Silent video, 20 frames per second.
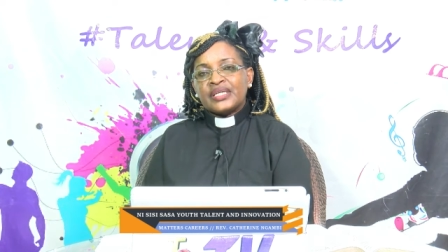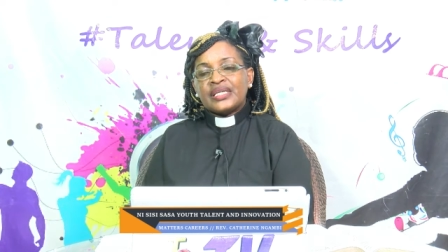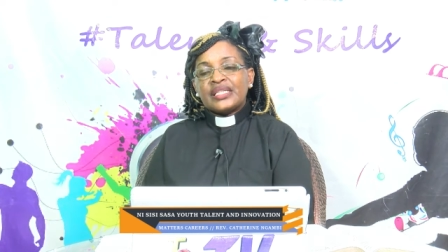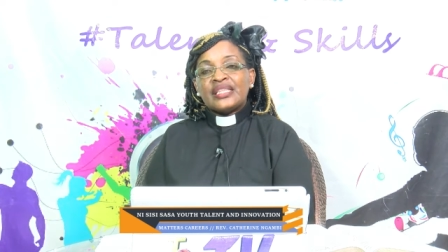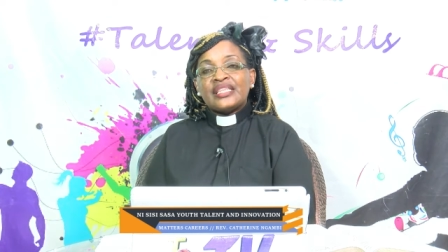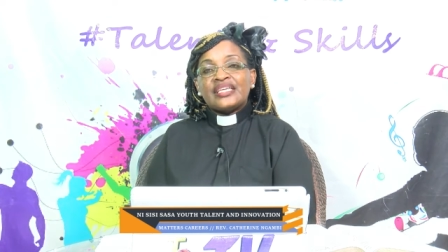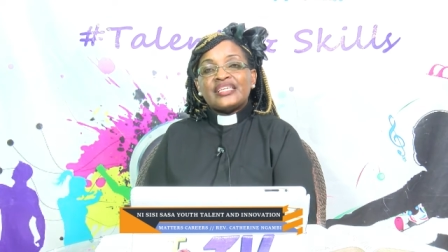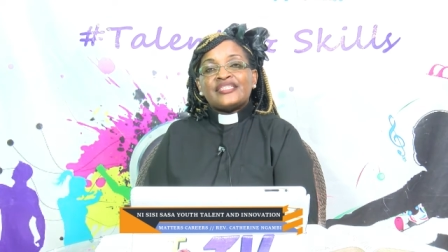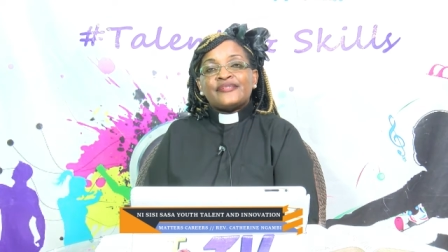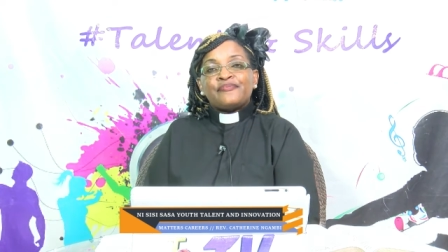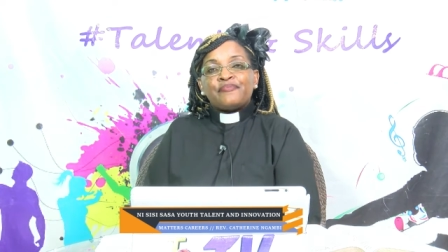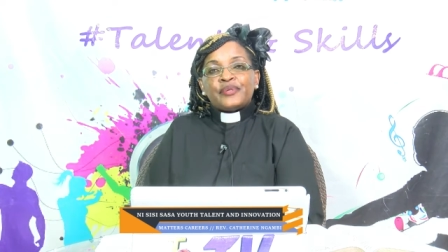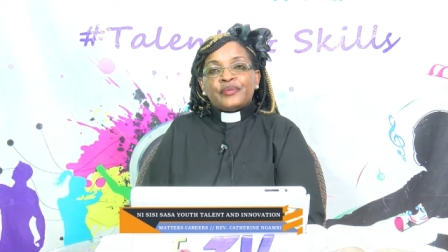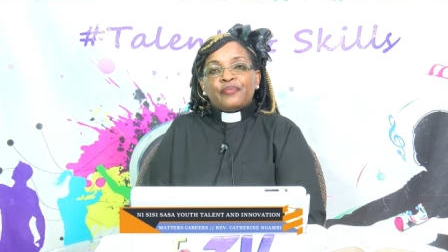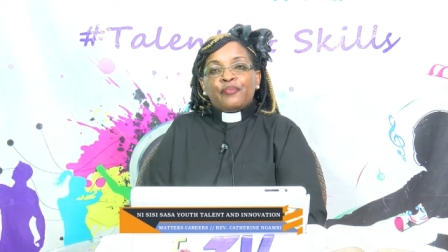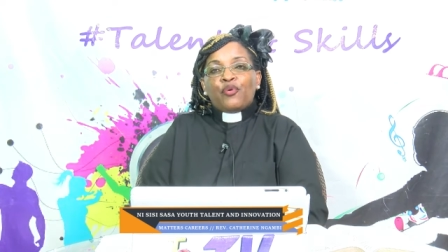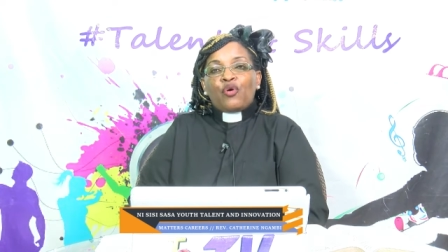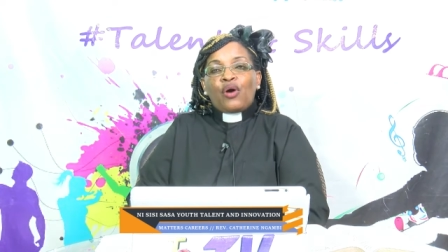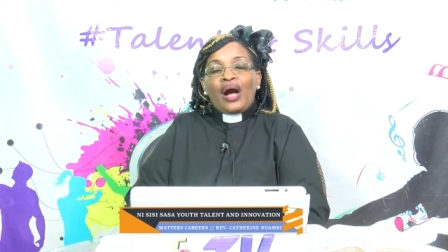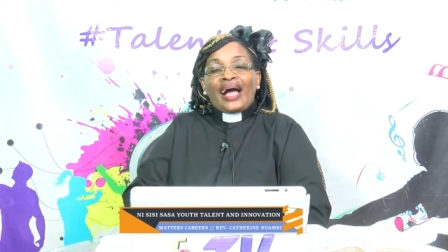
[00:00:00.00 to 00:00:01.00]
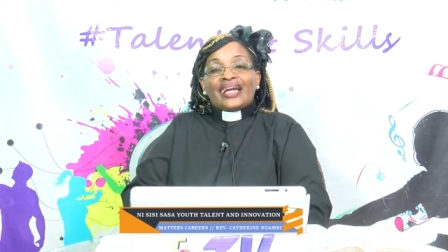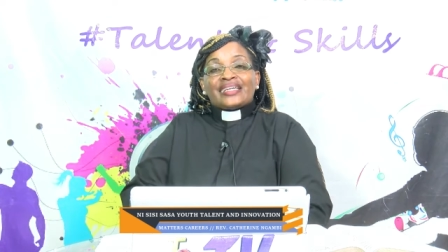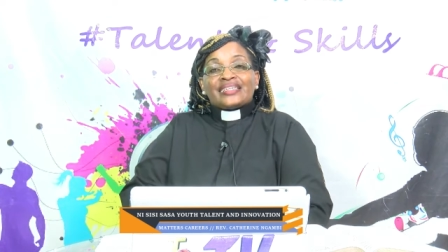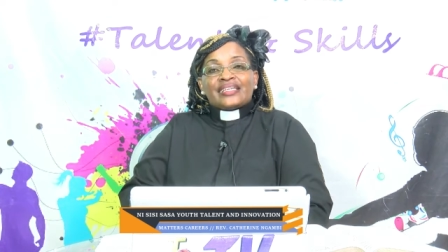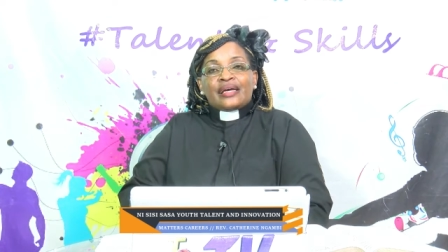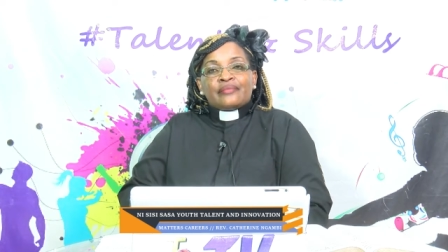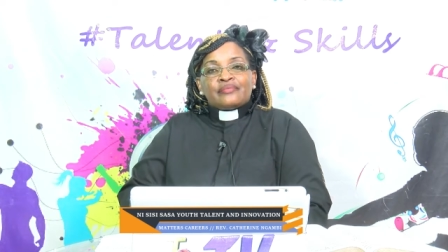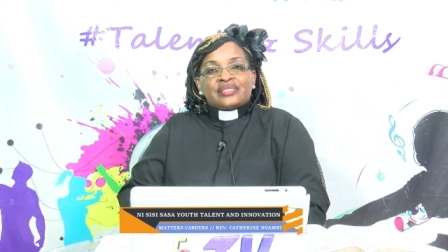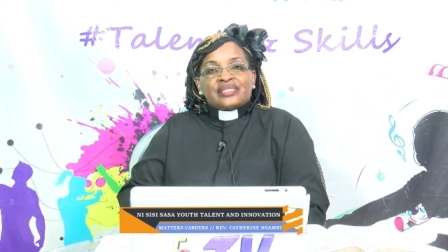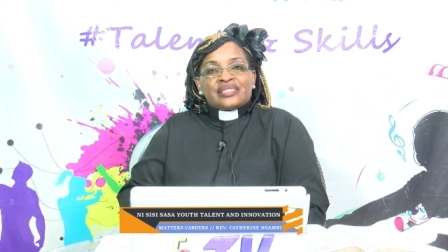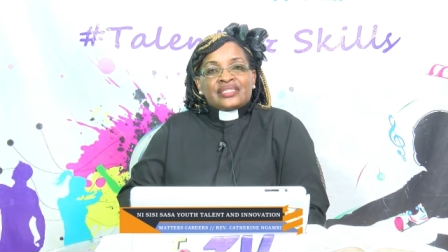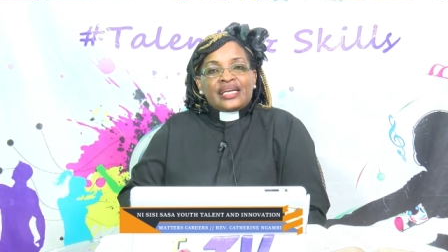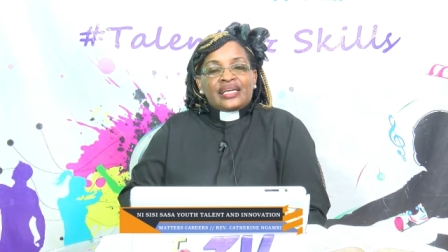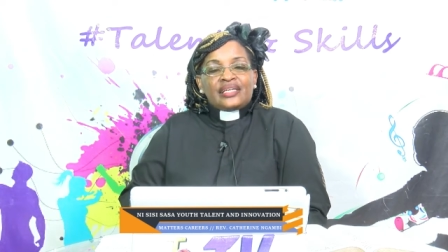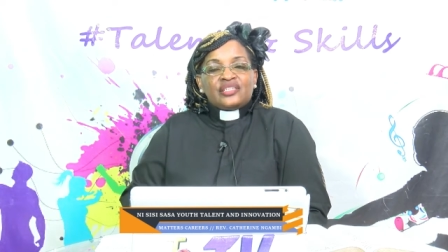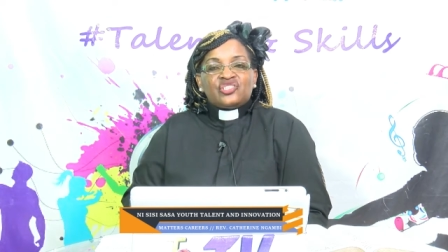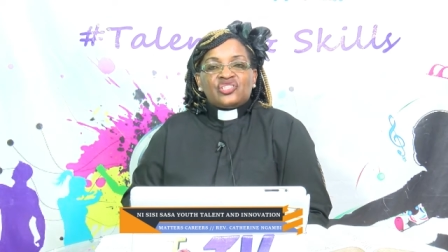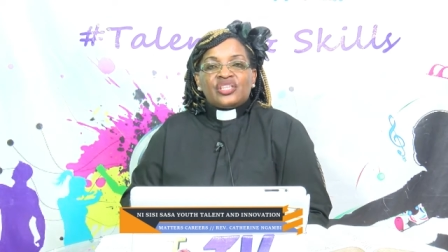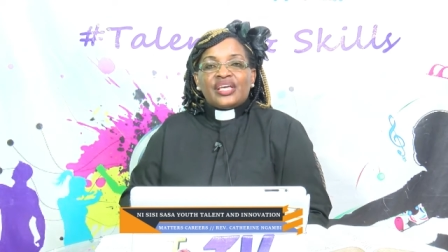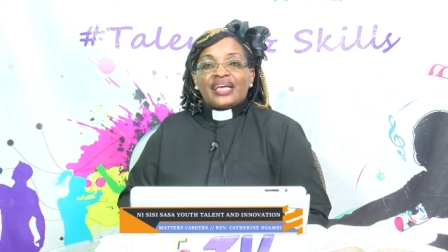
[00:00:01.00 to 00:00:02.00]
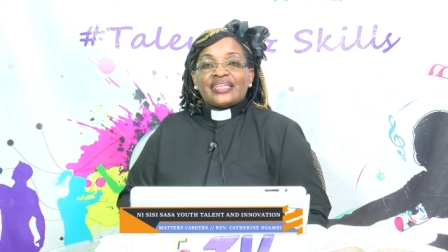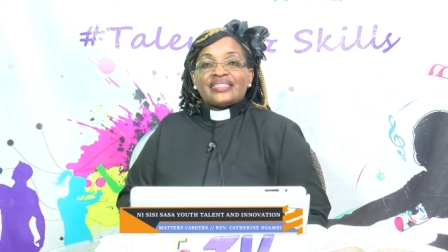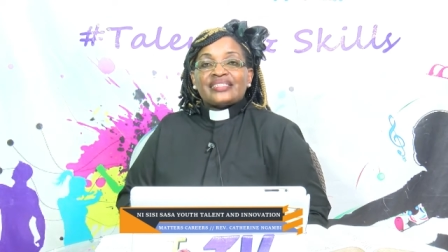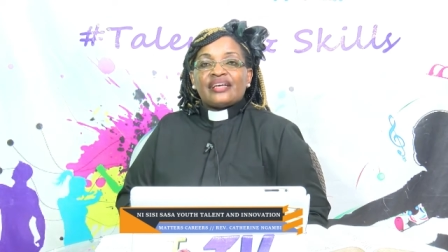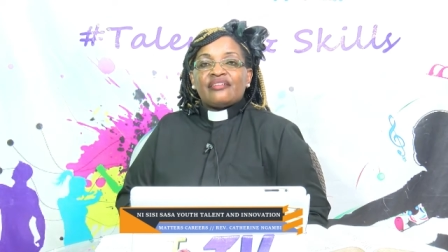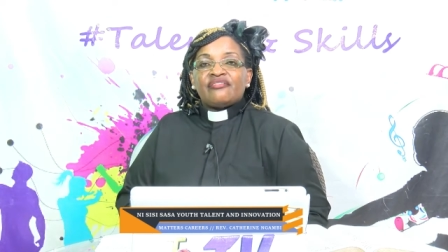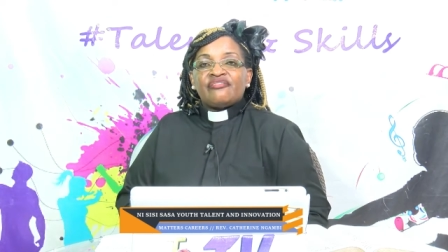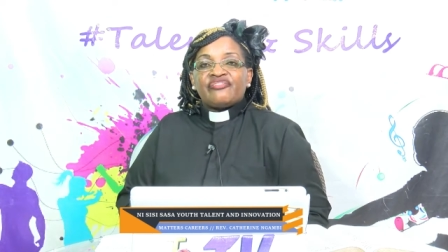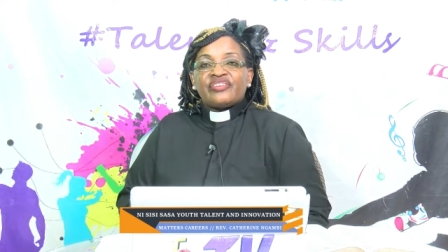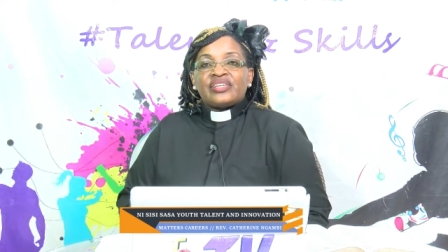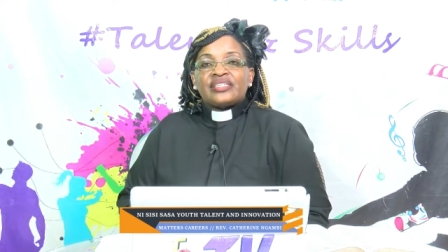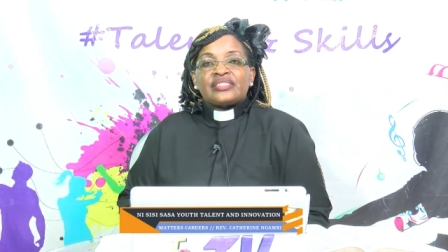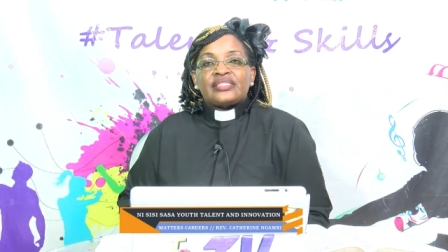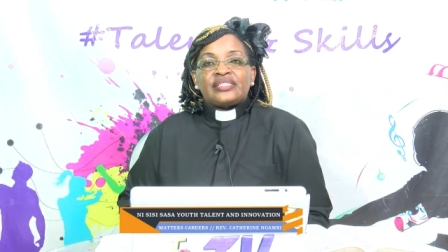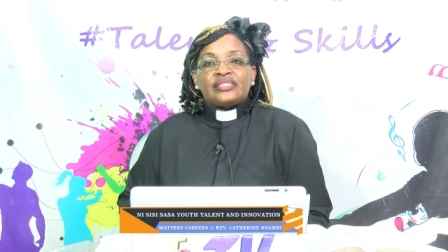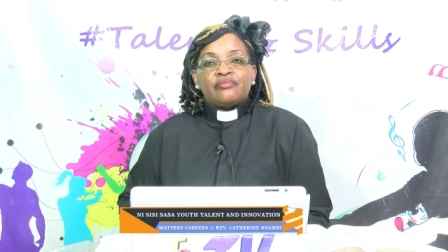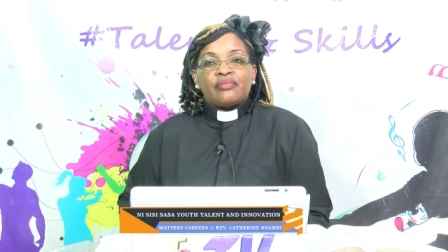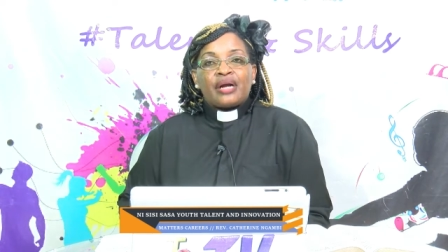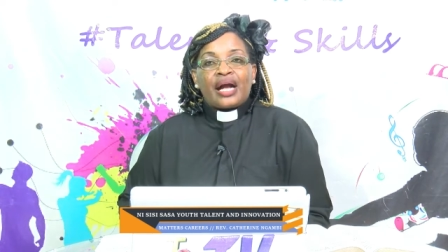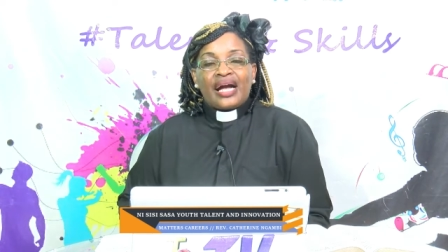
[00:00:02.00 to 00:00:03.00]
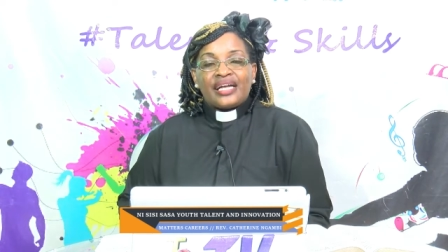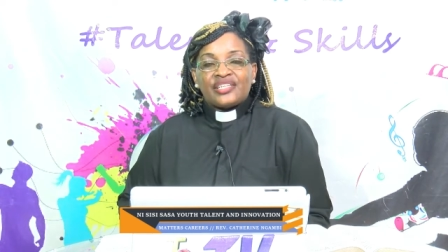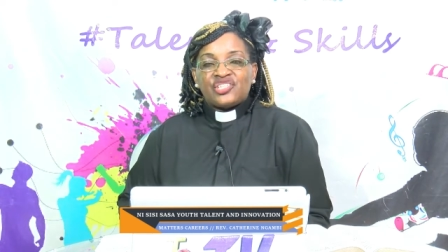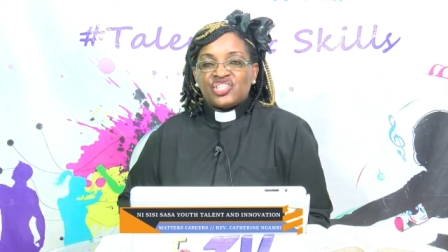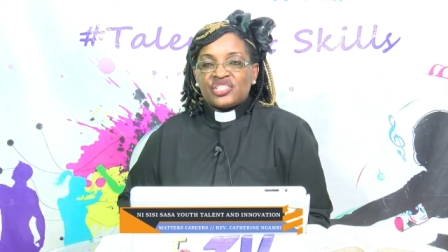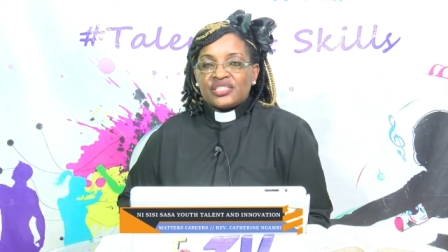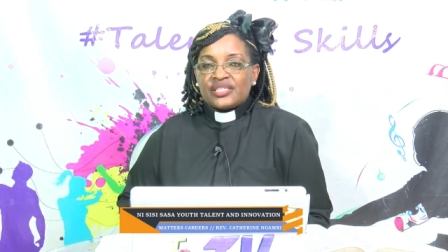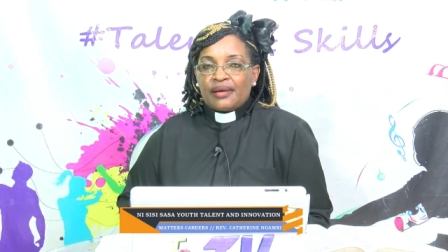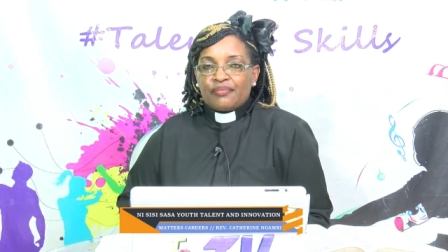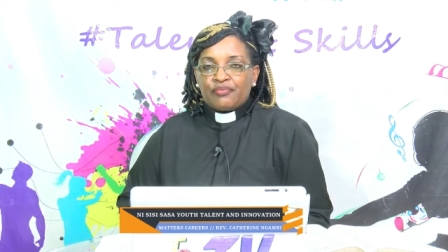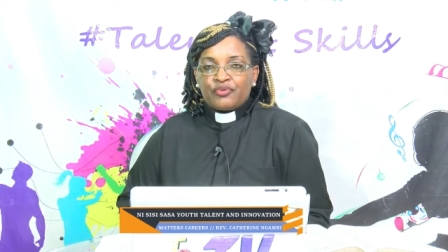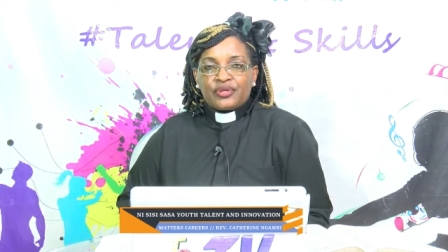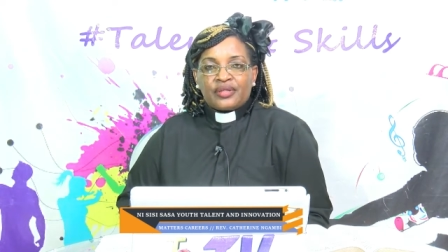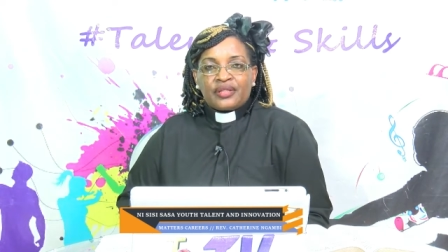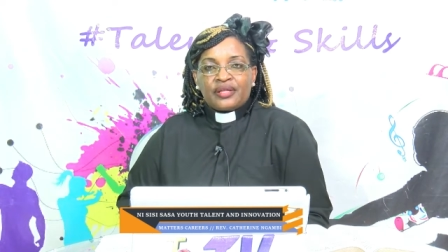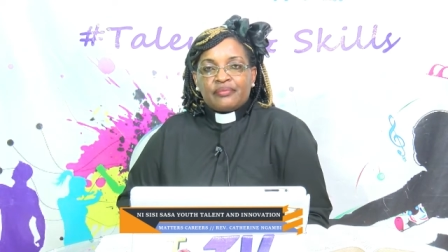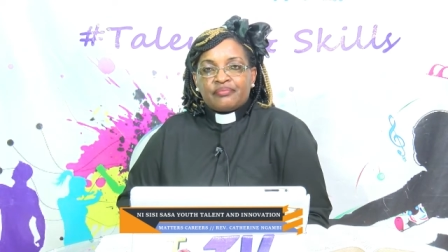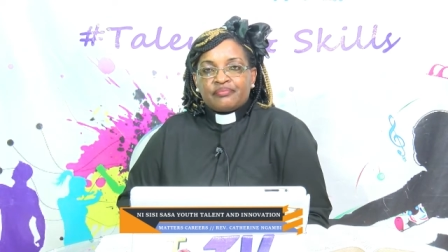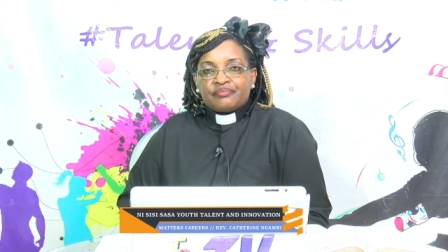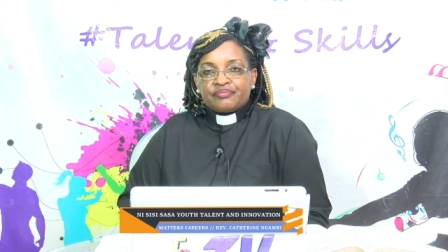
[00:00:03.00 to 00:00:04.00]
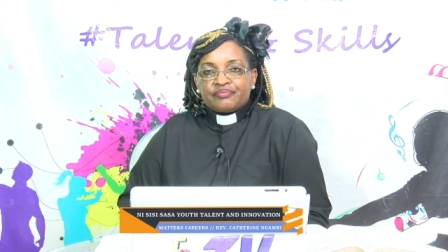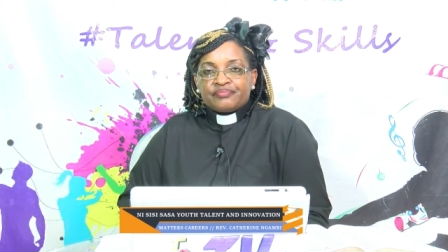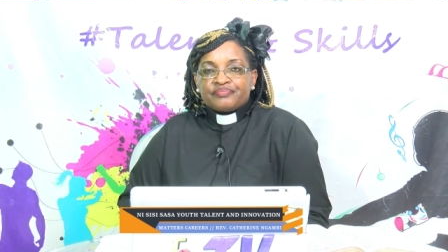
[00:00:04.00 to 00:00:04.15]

these people, at some stage, their self esteem catches up with them.